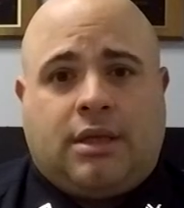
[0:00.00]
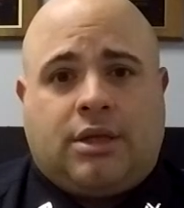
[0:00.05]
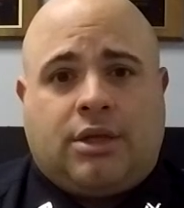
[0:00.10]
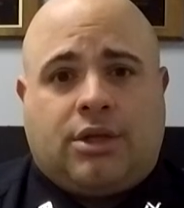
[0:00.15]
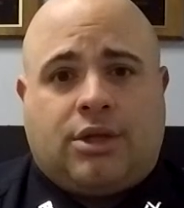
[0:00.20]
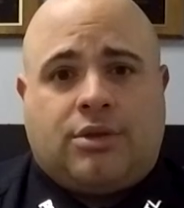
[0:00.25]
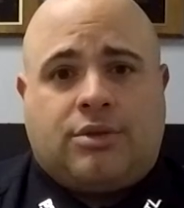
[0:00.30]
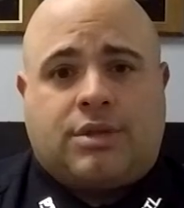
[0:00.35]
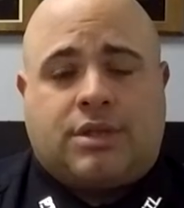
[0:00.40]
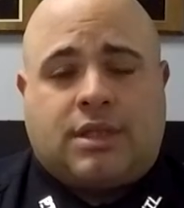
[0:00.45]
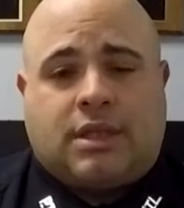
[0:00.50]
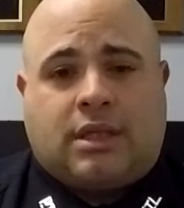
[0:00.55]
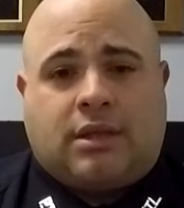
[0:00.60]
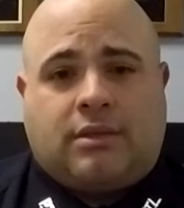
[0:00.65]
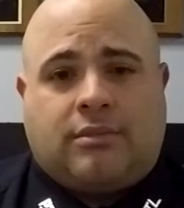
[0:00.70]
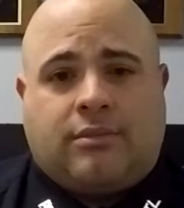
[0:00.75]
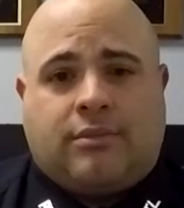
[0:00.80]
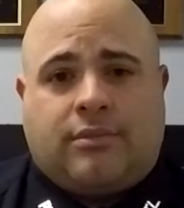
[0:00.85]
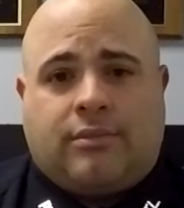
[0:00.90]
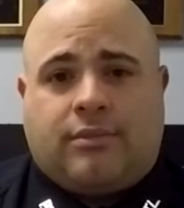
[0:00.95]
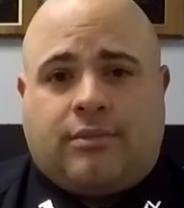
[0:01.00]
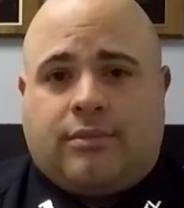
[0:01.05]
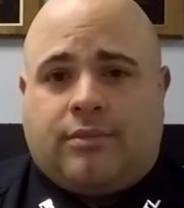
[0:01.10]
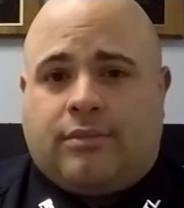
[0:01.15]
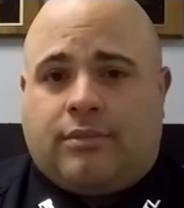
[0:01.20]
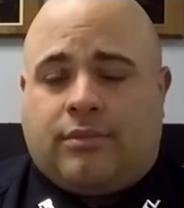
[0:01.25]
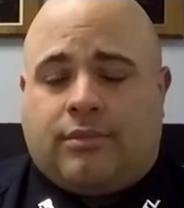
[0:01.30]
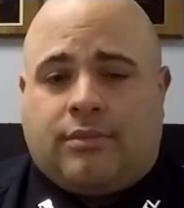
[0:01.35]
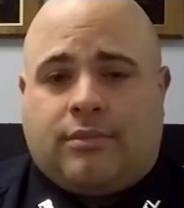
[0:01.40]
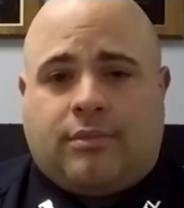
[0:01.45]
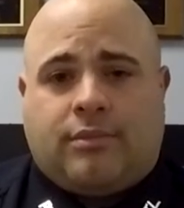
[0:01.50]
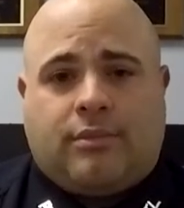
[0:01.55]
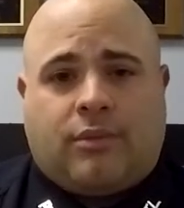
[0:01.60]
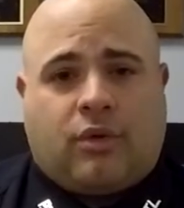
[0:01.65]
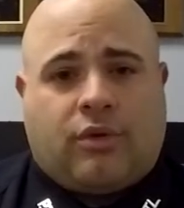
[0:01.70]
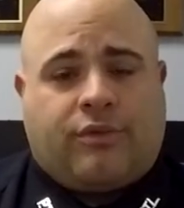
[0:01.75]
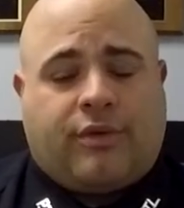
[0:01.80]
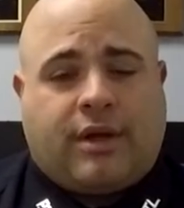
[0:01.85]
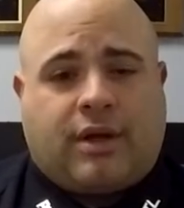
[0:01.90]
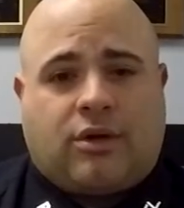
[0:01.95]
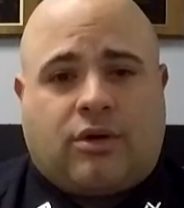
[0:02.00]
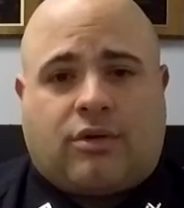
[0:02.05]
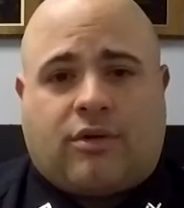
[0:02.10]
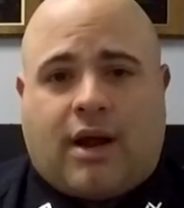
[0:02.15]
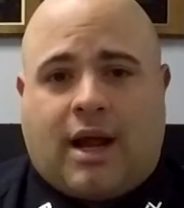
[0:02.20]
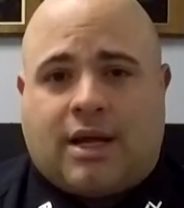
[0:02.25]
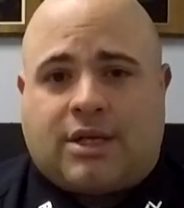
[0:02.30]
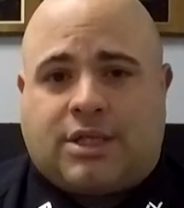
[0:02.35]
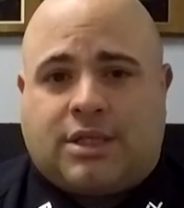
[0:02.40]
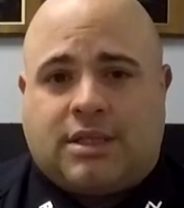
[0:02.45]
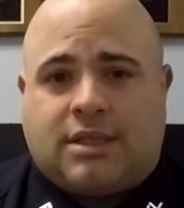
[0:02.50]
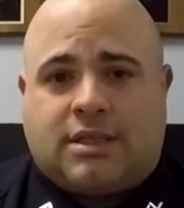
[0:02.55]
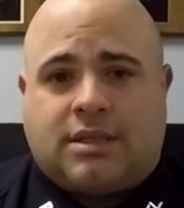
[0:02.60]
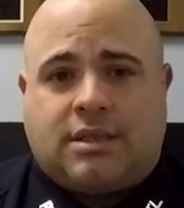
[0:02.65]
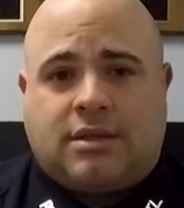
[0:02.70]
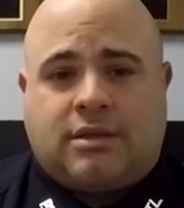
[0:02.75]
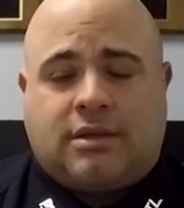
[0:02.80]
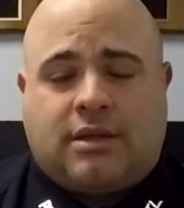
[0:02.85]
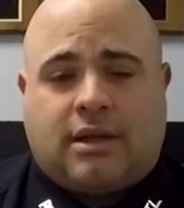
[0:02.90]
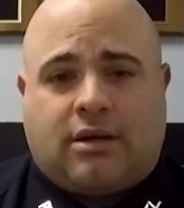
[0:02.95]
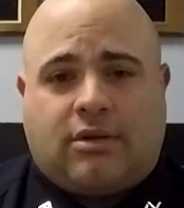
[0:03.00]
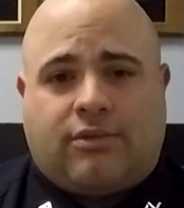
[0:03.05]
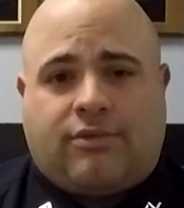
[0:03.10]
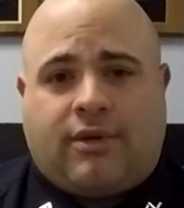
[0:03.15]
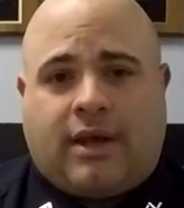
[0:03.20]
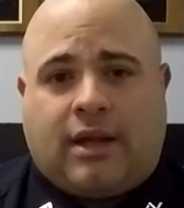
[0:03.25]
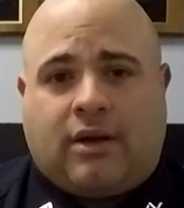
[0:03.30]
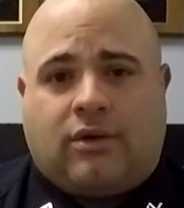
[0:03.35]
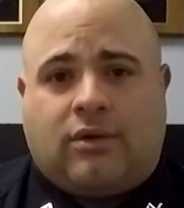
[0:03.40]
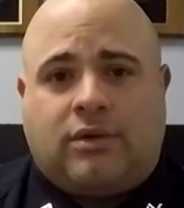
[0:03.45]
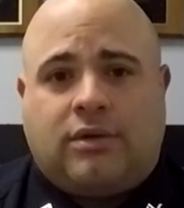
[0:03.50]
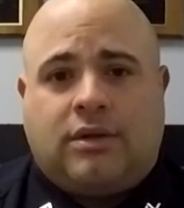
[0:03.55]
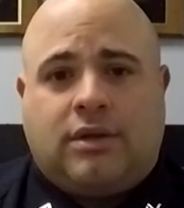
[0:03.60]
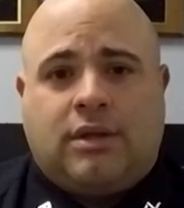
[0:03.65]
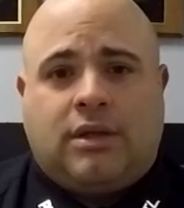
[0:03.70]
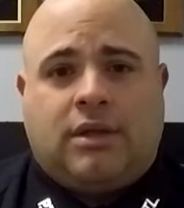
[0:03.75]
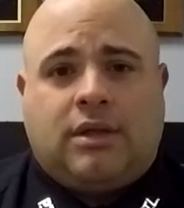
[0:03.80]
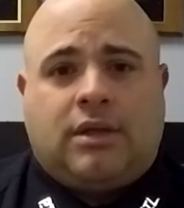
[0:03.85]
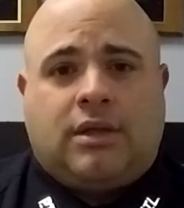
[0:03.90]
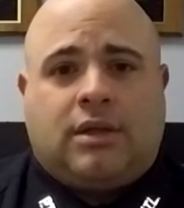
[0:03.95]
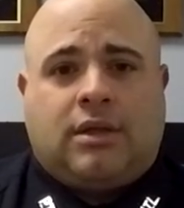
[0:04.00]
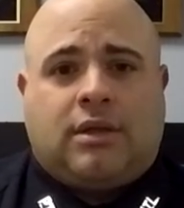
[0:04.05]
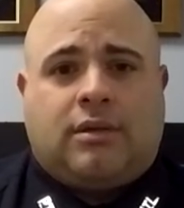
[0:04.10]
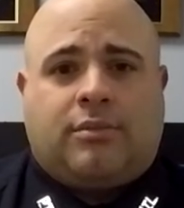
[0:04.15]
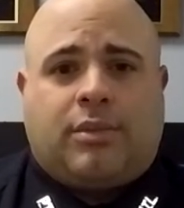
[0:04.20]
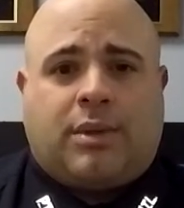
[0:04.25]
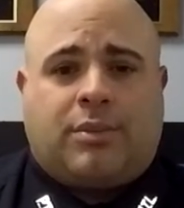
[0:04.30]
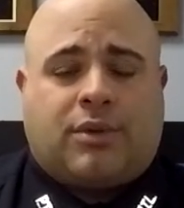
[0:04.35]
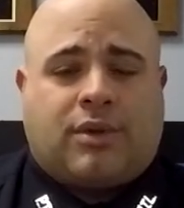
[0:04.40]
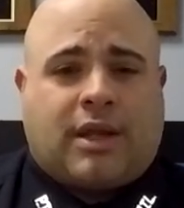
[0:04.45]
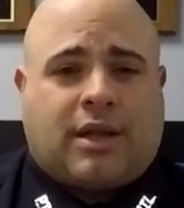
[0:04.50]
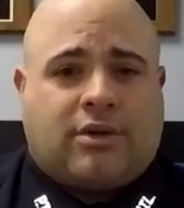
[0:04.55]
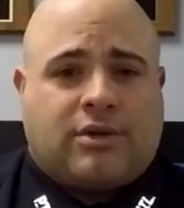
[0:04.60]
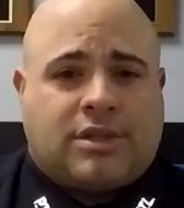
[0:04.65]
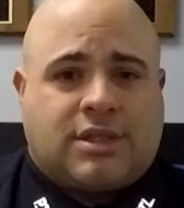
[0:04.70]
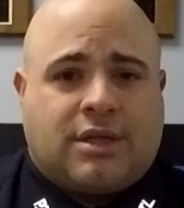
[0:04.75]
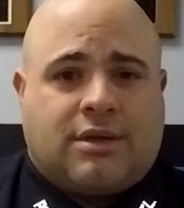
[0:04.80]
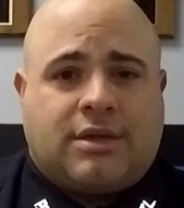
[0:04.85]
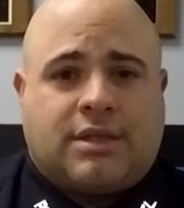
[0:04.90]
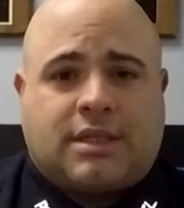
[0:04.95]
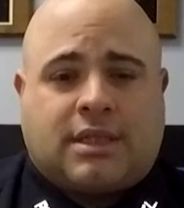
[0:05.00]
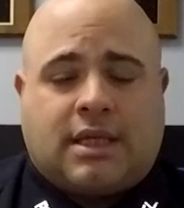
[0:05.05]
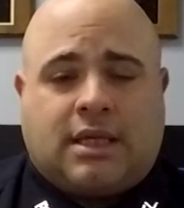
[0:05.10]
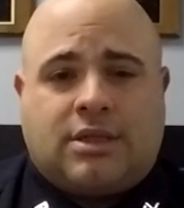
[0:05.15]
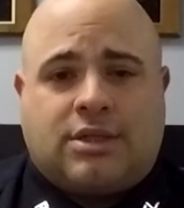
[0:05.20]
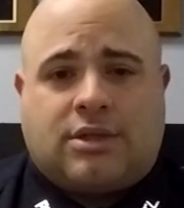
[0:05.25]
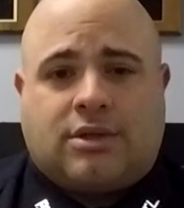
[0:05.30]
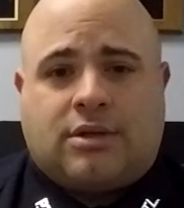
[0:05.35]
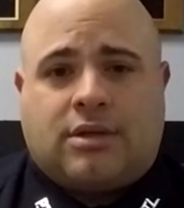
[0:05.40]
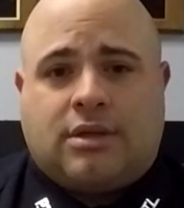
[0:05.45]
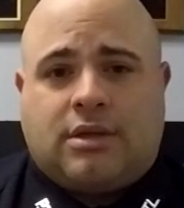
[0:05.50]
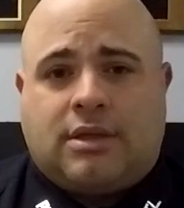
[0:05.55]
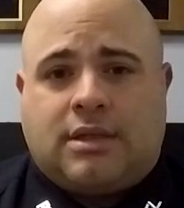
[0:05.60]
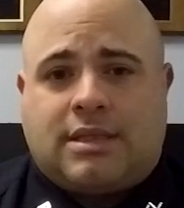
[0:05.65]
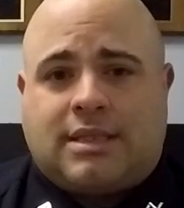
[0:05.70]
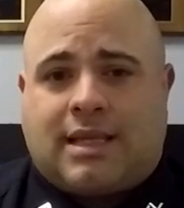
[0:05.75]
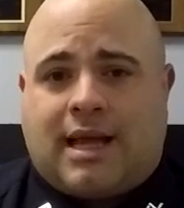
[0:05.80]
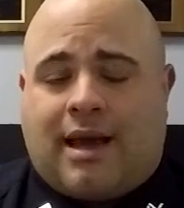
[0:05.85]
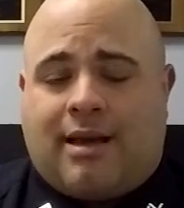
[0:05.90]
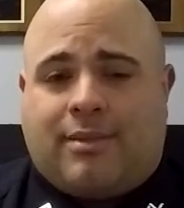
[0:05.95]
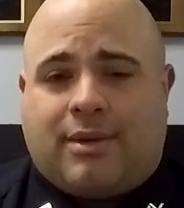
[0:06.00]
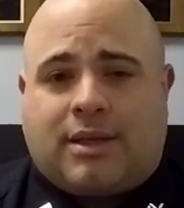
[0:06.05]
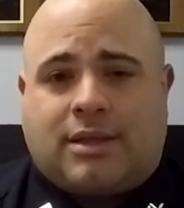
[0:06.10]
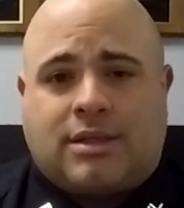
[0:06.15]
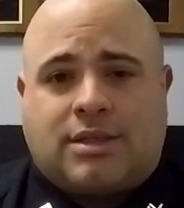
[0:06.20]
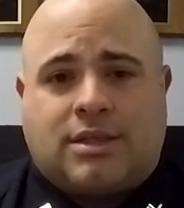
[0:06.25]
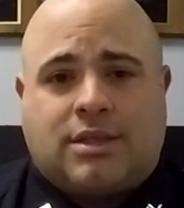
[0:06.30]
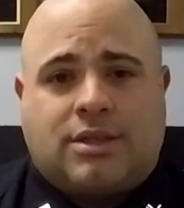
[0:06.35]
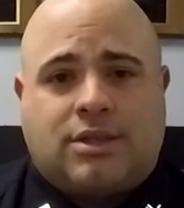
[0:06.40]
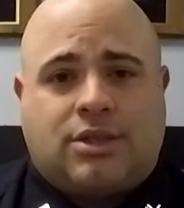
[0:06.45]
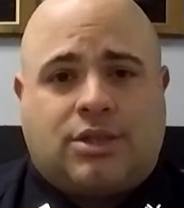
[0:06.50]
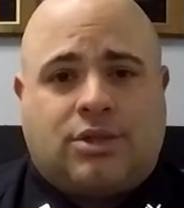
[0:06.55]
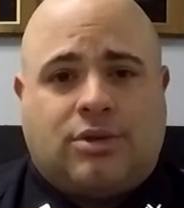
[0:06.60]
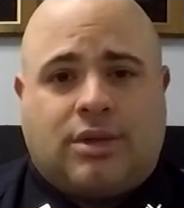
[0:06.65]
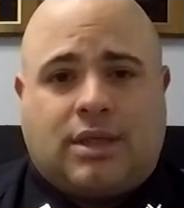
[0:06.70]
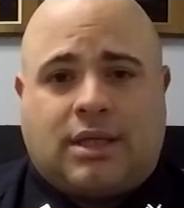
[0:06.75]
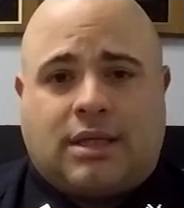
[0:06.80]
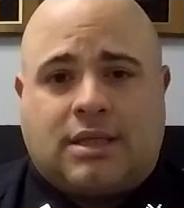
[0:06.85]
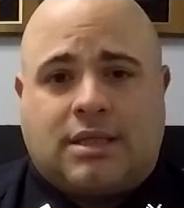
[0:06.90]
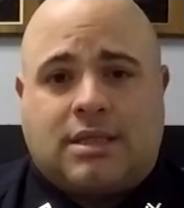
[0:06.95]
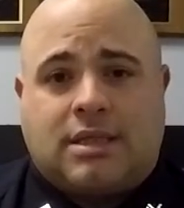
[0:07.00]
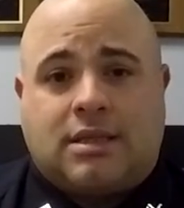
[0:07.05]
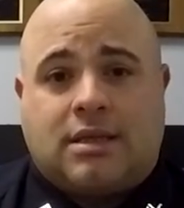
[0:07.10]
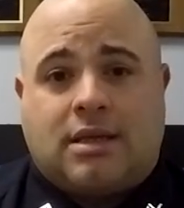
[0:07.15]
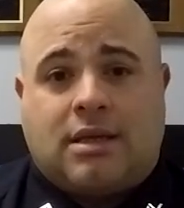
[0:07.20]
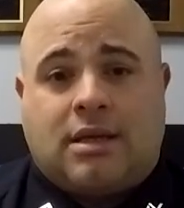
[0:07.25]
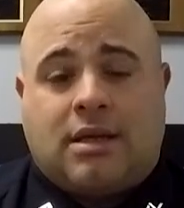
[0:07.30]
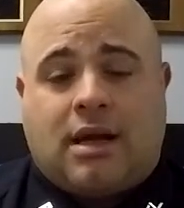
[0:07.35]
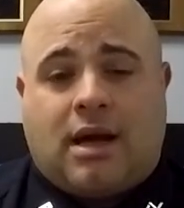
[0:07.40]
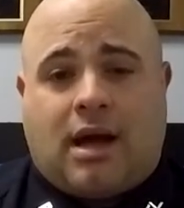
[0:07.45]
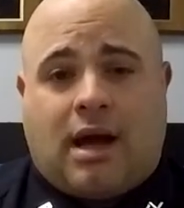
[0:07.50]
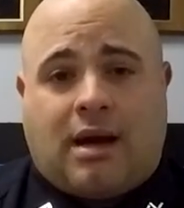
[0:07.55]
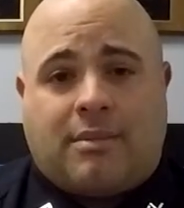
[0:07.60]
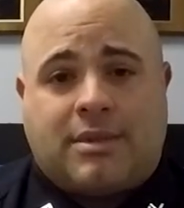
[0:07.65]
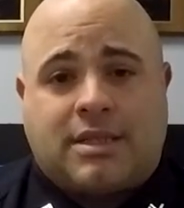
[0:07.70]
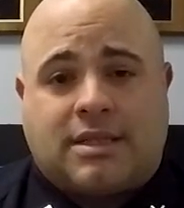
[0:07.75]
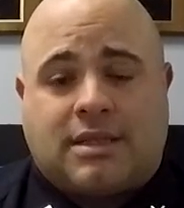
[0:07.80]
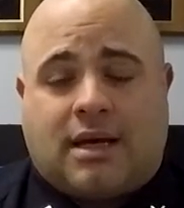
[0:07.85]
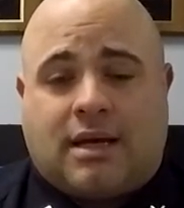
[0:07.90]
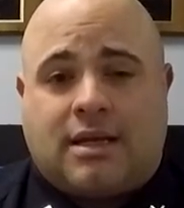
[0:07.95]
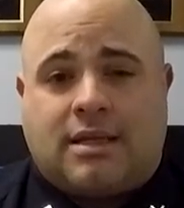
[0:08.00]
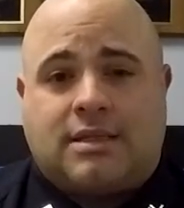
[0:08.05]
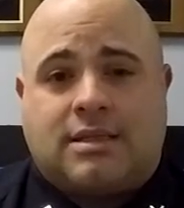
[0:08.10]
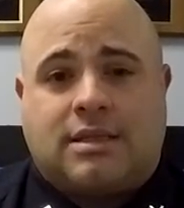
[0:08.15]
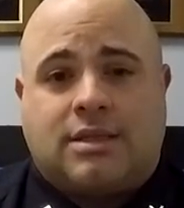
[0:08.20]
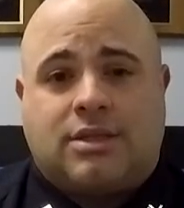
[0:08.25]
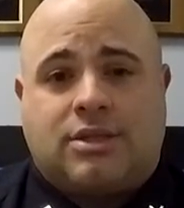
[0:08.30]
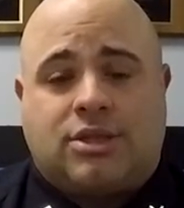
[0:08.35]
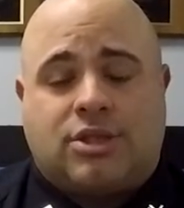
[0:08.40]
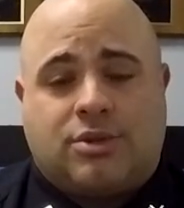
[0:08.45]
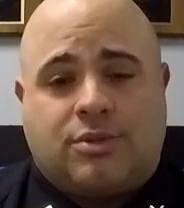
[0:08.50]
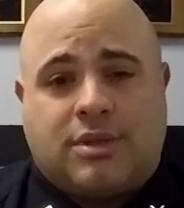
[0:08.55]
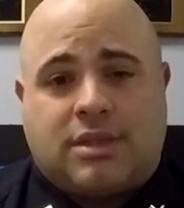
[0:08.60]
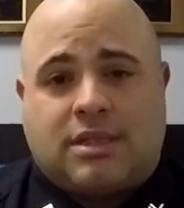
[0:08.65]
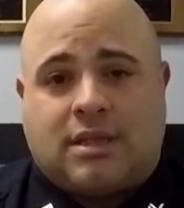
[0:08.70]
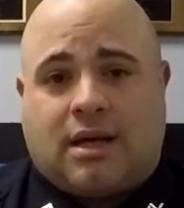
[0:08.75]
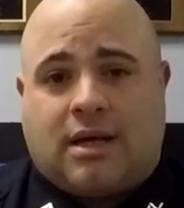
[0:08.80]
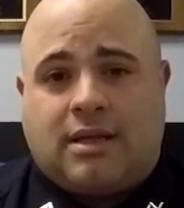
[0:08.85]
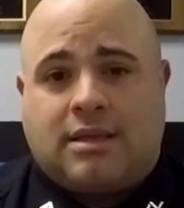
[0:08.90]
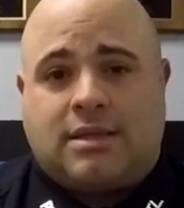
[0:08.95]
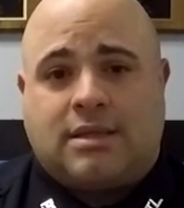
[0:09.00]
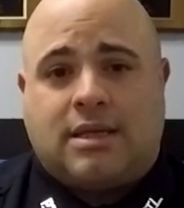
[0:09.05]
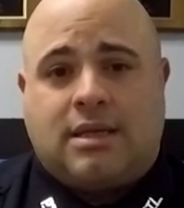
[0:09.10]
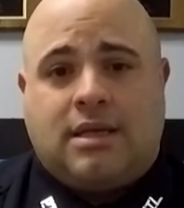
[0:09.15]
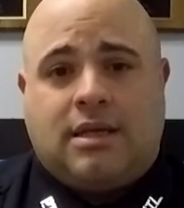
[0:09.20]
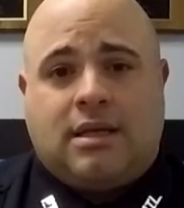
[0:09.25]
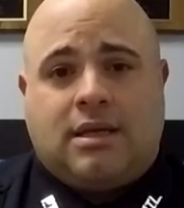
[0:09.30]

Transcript: You see motor vehicle crashes that are fatal, people that are seriously injured, stabbings, shootings, homicides, suicides.